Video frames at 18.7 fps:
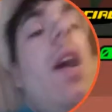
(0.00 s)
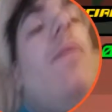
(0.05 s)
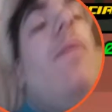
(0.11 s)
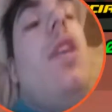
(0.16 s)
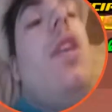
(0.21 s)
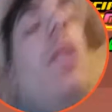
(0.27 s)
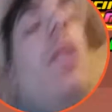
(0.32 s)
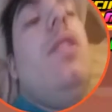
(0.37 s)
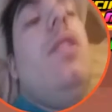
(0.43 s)
the
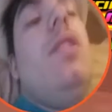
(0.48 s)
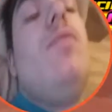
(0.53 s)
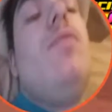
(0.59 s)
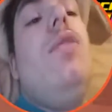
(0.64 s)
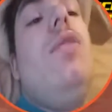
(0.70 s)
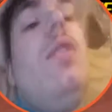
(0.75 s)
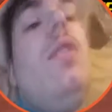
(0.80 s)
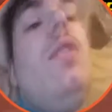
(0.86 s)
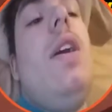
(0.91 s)
mood. I
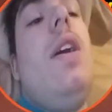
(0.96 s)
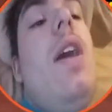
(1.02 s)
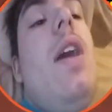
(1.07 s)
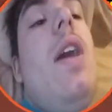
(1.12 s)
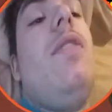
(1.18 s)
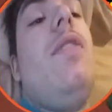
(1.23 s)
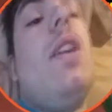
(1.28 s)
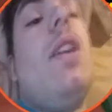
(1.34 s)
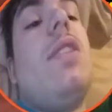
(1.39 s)
haven't got
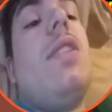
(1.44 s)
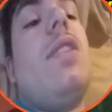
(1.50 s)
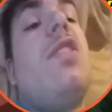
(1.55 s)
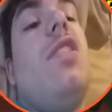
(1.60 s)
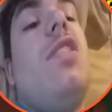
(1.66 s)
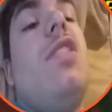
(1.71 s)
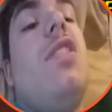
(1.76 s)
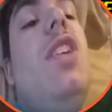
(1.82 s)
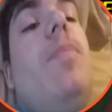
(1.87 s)
sleep,
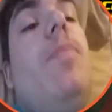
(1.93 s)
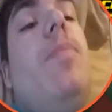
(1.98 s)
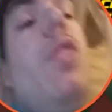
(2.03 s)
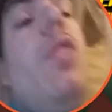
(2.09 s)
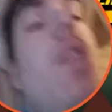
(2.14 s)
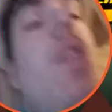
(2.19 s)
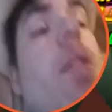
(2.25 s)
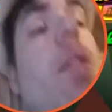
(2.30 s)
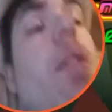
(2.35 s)
uh,
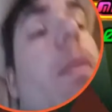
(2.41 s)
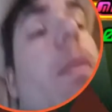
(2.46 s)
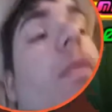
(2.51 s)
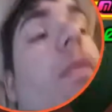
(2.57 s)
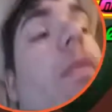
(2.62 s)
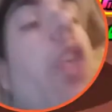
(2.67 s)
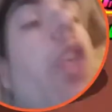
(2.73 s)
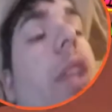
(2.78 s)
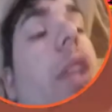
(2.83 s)

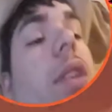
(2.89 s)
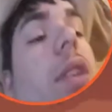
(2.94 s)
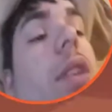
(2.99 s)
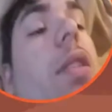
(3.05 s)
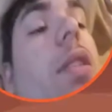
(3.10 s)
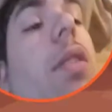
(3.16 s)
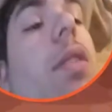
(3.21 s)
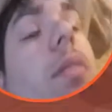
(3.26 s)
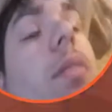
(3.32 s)
fucking,
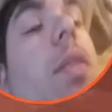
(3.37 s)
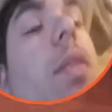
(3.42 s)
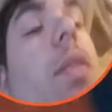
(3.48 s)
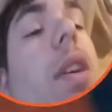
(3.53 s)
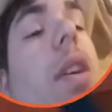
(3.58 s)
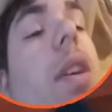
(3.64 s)
because I stayed